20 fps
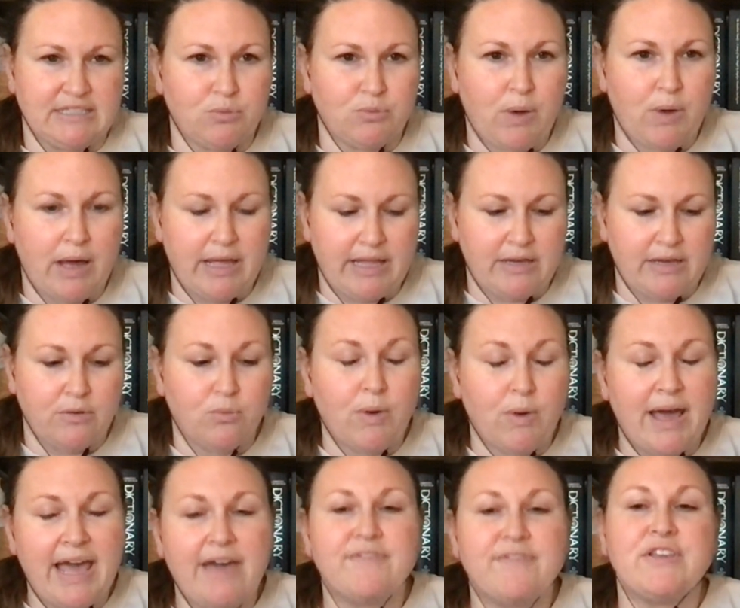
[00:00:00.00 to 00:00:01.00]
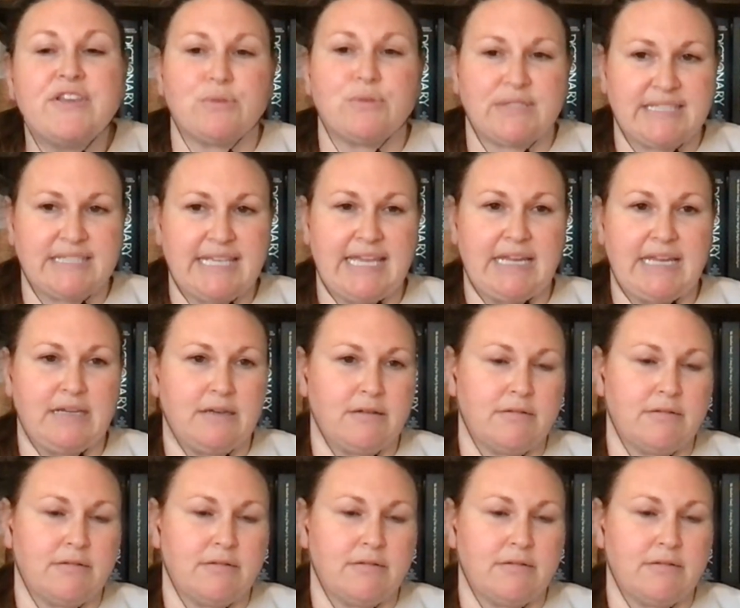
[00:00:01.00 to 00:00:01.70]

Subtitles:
what have you seen?